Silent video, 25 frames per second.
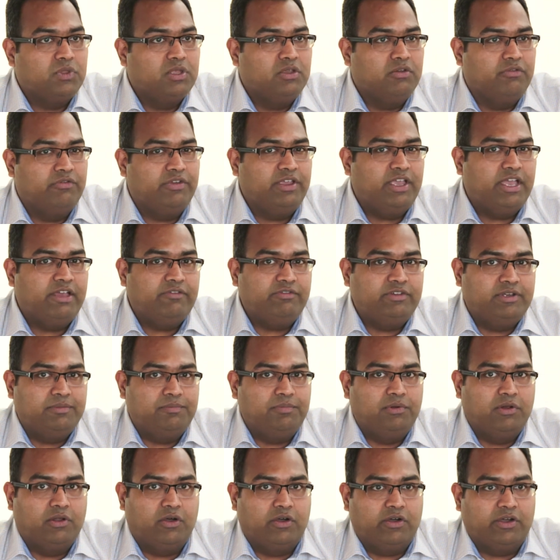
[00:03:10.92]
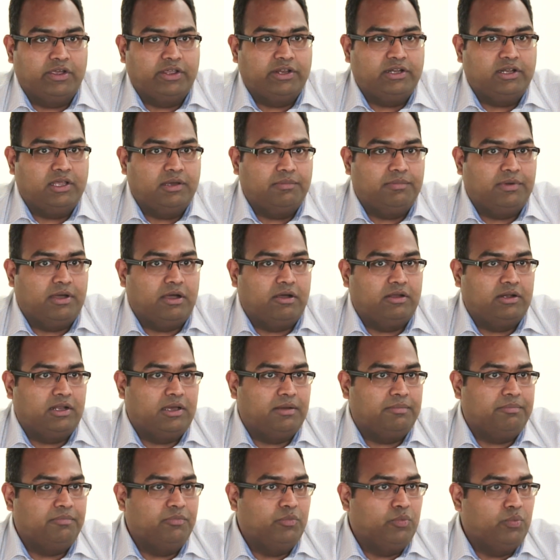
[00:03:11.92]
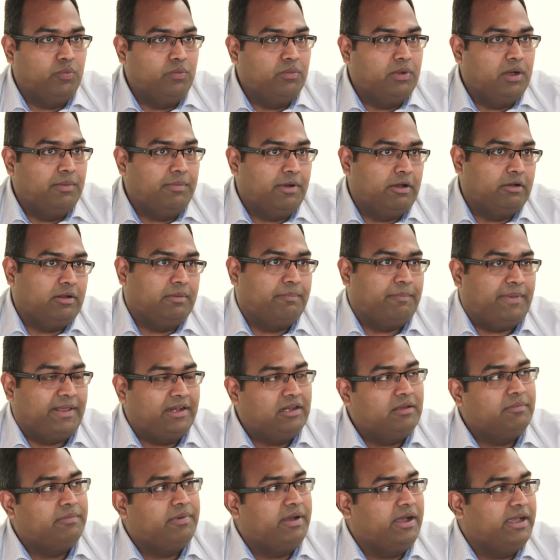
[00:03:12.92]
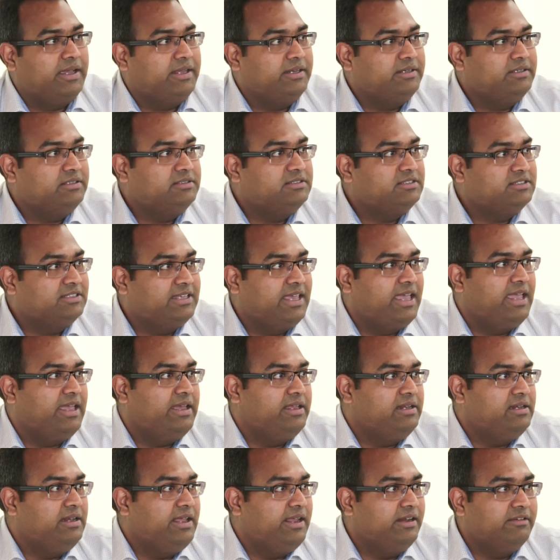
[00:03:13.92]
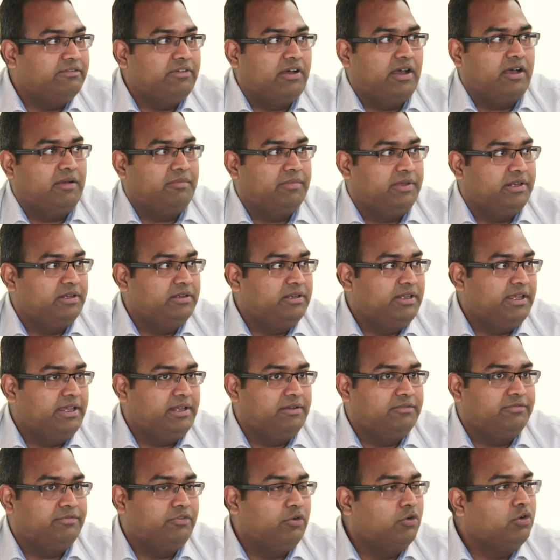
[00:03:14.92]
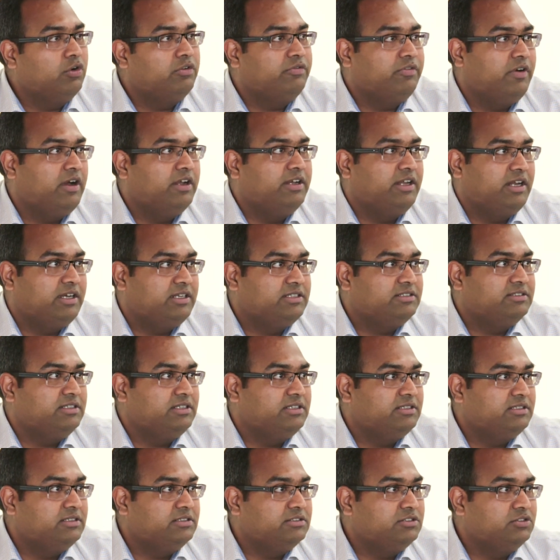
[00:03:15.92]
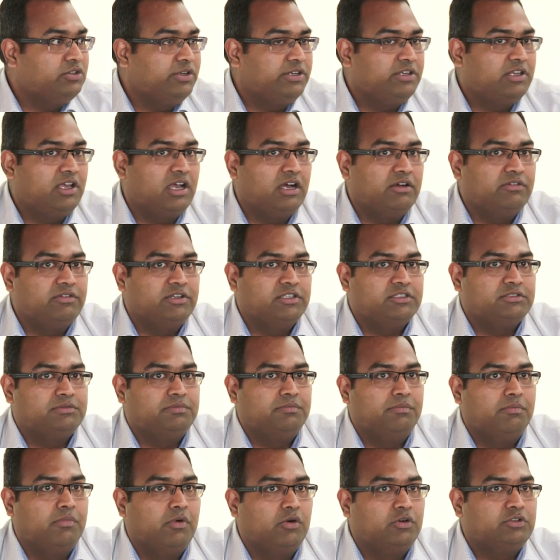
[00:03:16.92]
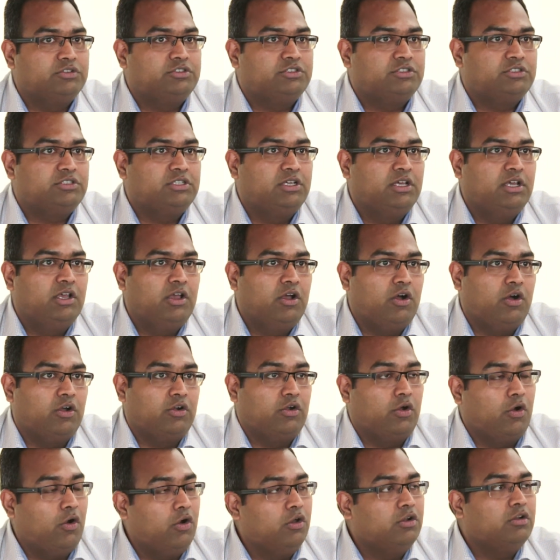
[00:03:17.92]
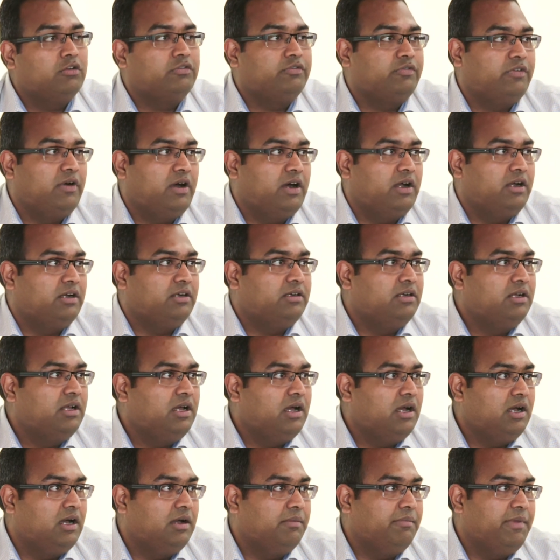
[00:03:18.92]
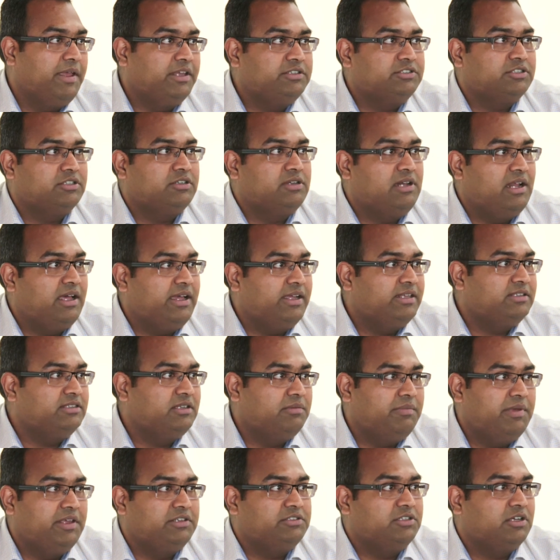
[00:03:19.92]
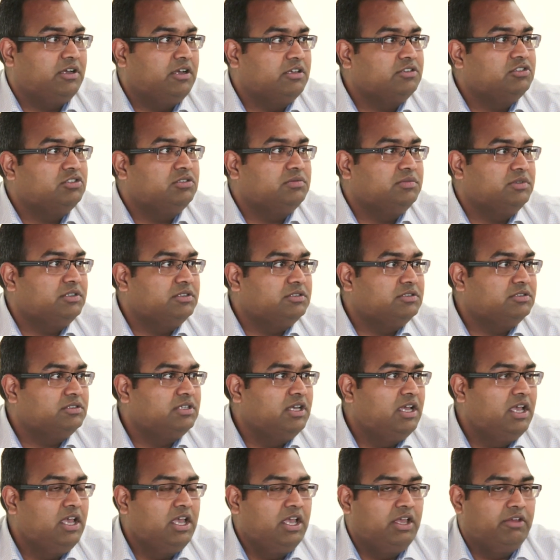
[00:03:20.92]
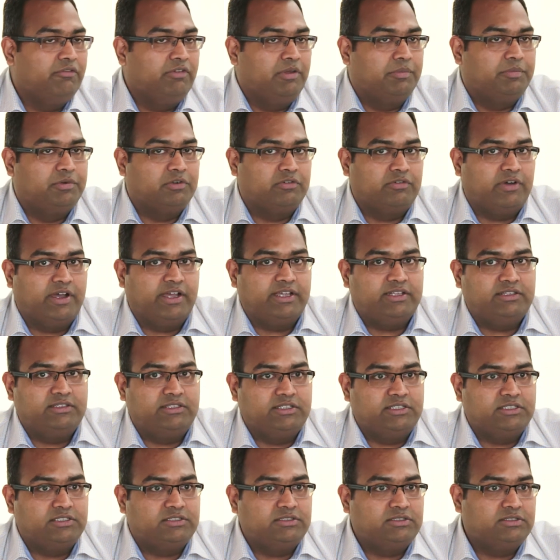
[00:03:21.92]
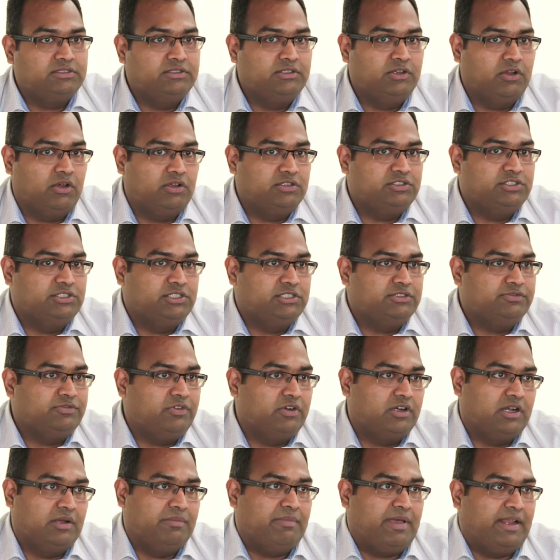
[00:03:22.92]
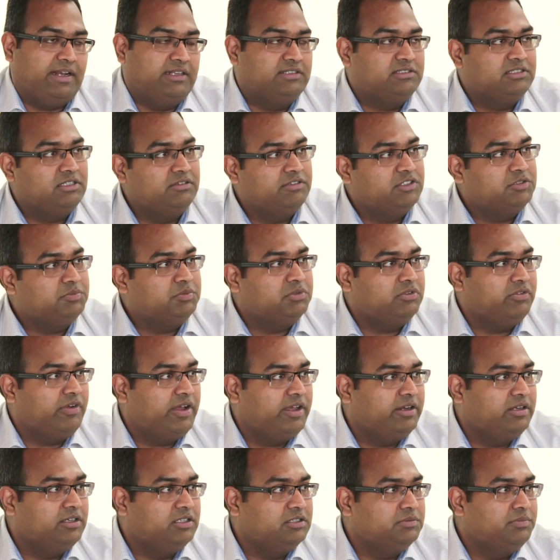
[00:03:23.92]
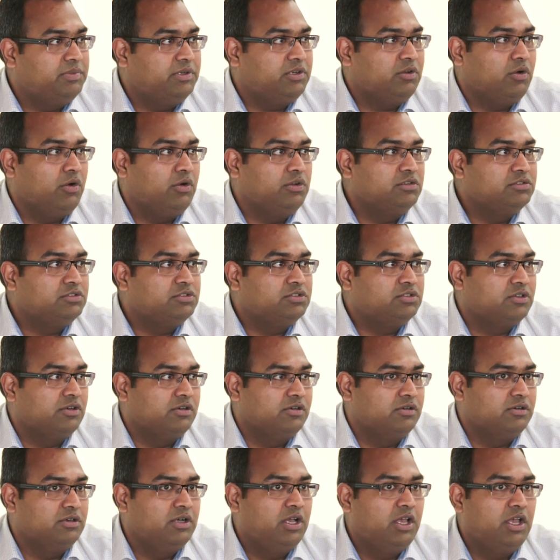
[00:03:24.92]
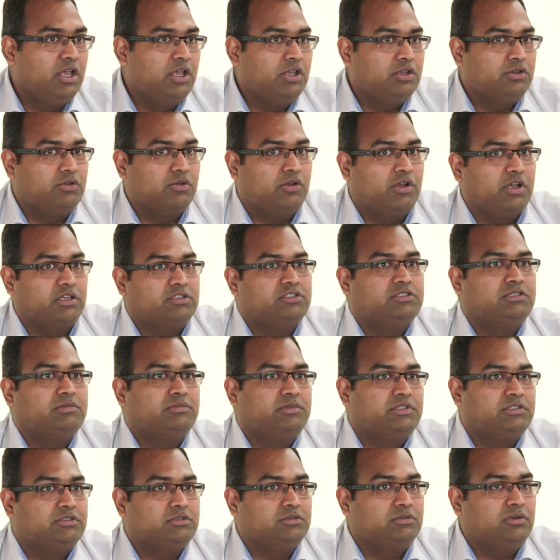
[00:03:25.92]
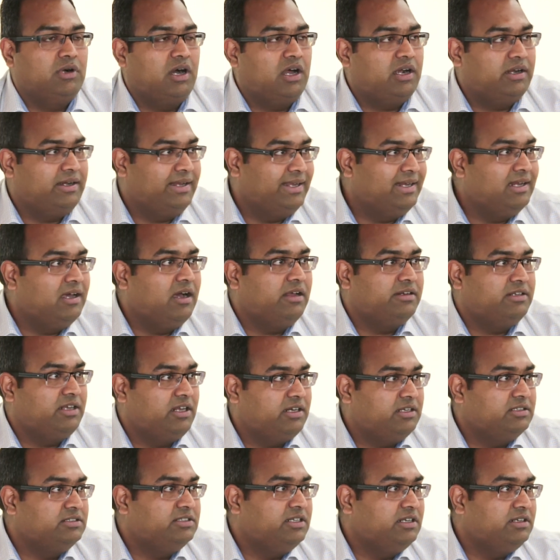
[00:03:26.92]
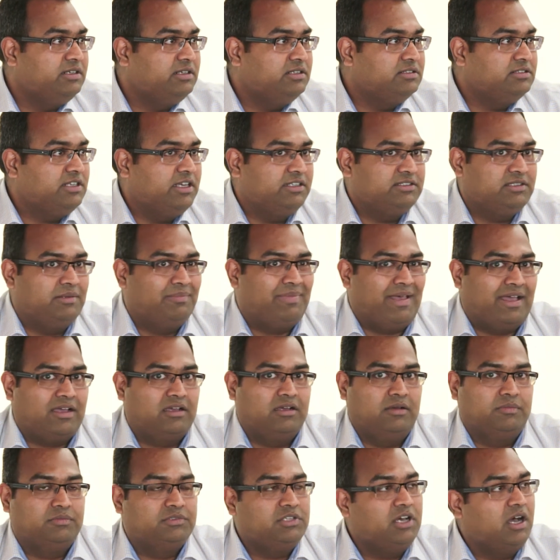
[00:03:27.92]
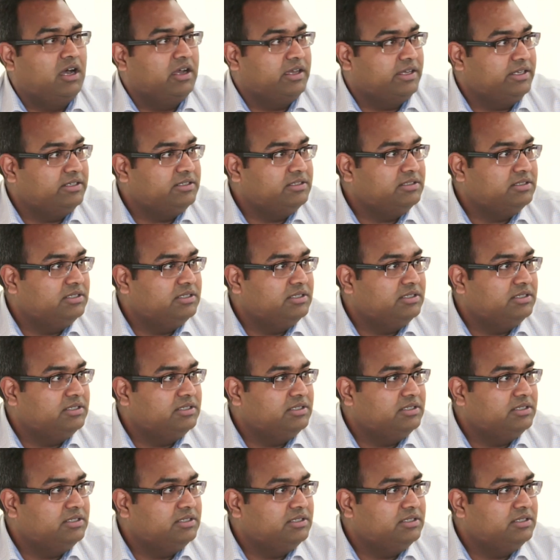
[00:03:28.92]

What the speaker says: We have deployed about a petabyte scale environment in 4 of our data centers. So it covers most or all of our major clients and major customers. We provide this not just for our managed service providers, but also to customers who are in our data centers as a backup target.